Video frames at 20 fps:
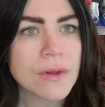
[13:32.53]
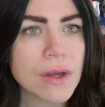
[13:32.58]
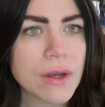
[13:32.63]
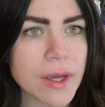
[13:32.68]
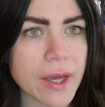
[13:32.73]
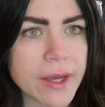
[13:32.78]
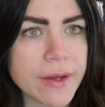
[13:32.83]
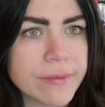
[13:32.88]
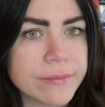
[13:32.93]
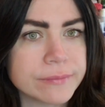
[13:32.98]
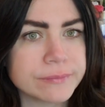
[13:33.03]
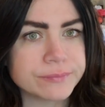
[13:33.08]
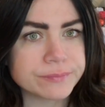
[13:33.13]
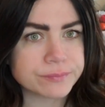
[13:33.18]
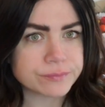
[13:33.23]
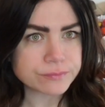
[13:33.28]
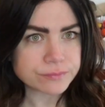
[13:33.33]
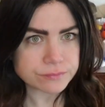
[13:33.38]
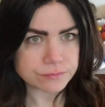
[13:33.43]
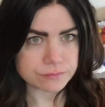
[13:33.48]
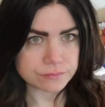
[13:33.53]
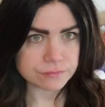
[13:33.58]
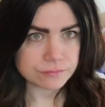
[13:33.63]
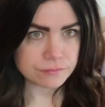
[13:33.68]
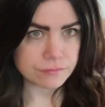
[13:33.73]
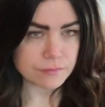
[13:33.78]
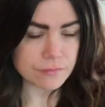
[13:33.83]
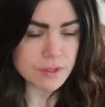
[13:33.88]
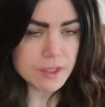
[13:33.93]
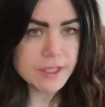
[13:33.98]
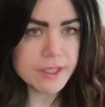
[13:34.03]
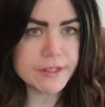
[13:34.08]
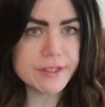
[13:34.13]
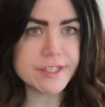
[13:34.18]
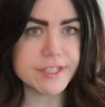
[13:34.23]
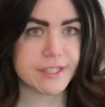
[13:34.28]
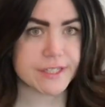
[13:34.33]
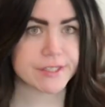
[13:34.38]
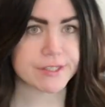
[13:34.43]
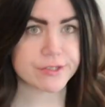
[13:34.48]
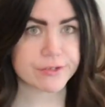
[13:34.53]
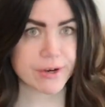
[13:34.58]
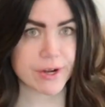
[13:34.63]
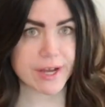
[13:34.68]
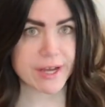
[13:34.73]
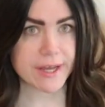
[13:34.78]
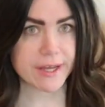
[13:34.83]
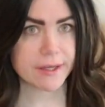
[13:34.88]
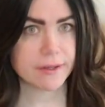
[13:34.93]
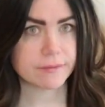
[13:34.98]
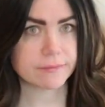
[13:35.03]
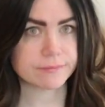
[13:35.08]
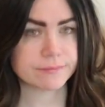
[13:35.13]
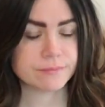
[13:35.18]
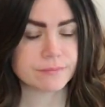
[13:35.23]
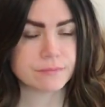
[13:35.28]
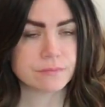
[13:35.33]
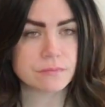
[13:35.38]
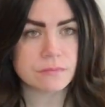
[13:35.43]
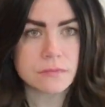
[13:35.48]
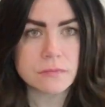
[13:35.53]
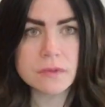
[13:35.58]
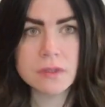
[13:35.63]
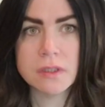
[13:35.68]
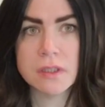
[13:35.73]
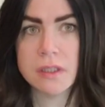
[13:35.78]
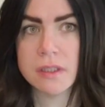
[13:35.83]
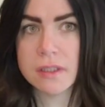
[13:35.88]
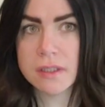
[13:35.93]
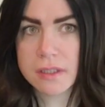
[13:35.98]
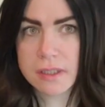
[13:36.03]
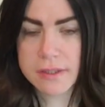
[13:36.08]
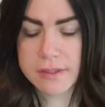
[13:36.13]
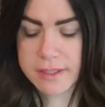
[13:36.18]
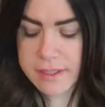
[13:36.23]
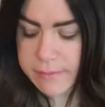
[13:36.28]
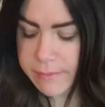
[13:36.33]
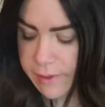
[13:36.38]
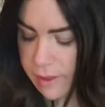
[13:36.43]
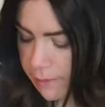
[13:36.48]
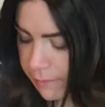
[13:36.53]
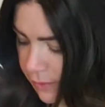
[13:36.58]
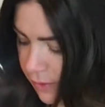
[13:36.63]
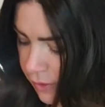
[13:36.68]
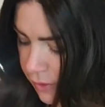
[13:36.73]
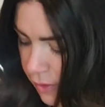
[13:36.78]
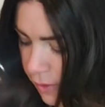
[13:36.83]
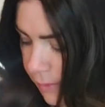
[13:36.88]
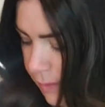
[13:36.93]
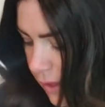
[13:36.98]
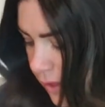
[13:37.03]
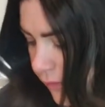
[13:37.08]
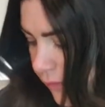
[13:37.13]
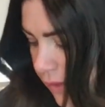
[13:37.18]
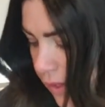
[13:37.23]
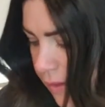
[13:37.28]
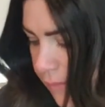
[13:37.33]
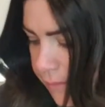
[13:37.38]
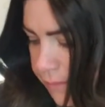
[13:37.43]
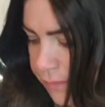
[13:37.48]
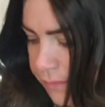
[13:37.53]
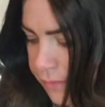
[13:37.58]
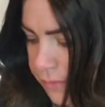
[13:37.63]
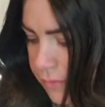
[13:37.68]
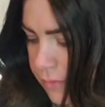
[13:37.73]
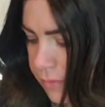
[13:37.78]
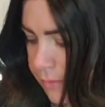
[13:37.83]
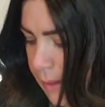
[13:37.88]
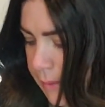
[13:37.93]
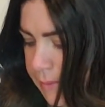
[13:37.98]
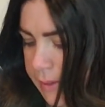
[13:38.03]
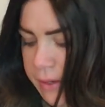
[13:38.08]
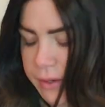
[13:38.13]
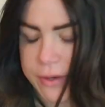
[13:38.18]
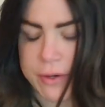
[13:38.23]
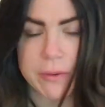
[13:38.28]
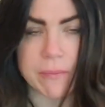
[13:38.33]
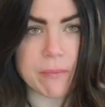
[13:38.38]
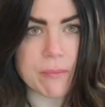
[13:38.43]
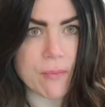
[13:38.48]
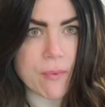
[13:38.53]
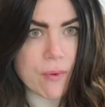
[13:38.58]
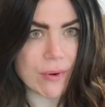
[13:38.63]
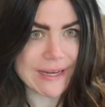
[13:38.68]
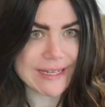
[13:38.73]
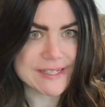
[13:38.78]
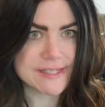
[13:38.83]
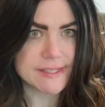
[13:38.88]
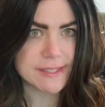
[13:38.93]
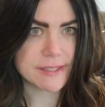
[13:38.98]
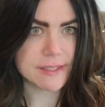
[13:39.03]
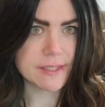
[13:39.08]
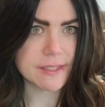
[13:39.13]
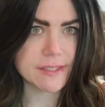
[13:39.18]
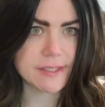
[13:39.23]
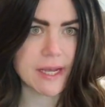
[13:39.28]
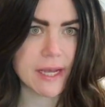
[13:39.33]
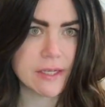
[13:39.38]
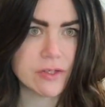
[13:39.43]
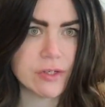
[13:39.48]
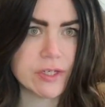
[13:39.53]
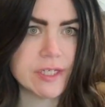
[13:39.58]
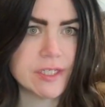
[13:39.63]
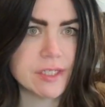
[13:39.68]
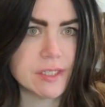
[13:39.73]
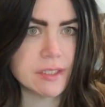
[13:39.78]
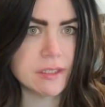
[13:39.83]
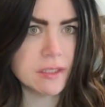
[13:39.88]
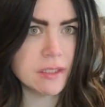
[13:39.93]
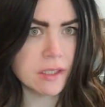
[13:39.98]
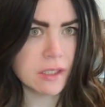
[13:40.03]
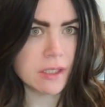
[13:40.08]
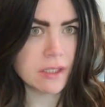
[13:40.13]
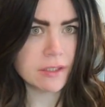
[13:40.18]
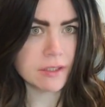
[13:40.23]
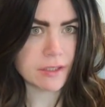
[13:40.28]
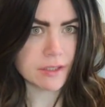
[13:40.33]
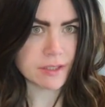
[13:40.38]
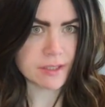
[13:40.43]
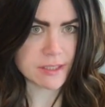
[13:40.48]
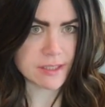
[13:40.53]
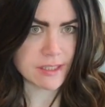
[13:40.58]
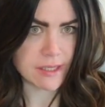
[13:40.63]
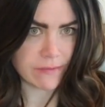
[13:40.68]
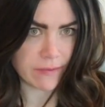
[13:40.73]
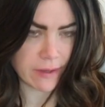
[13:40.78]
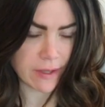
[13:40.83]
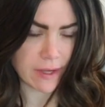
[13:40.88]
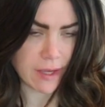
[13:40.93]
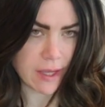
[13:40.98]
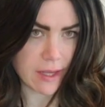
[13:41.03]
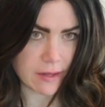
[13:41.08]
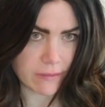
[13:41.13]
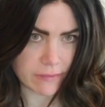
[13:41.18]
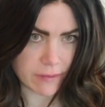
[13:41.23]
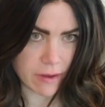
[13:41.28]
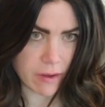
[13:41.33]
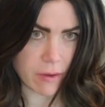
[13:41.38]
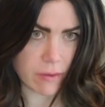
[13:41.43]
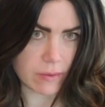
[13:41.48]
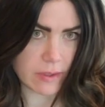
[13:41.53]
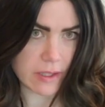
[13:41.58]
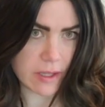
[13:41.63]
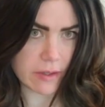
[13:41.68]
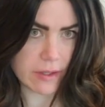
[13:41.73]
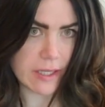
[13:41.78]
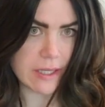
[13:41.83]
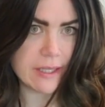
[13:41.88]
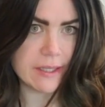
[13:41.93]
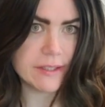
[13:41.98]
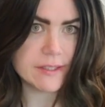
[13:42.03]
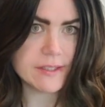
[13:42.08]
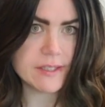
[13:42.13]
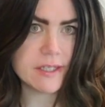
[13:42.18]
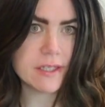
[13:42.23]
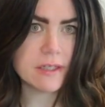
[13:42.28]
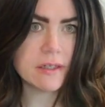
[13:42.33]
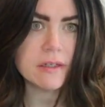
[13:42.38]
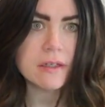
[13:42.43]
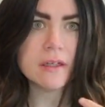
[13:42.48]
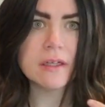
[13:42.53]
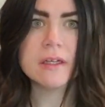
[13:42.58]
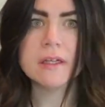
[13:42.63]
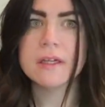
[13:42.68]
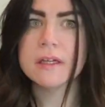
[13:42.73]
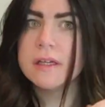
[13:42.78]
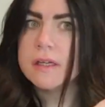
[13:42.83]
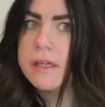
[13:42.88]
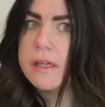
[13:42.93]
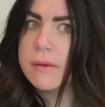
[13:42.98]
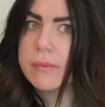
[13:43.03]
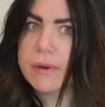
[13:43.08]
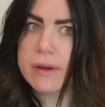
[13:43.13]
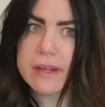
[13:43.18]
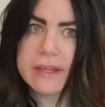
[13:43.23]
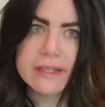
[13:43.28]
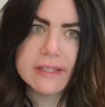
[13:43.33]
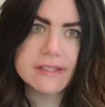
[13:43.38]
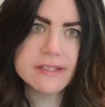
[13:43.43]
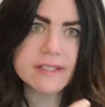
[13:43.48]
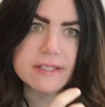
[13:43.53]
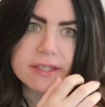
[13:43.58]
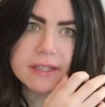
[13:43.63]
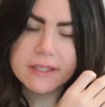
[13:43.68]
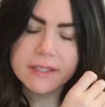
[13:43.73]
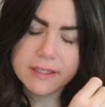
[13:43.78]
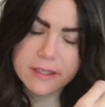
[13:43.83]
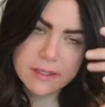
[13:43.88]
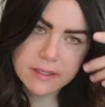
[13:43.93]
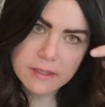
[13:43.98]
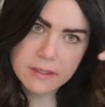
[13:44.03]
Okay, here she is dry. I think I'm gonna put a little bit of my Miracle Moist Intense Hydration, just to see if I can kind of, only on the ends here, where it ends like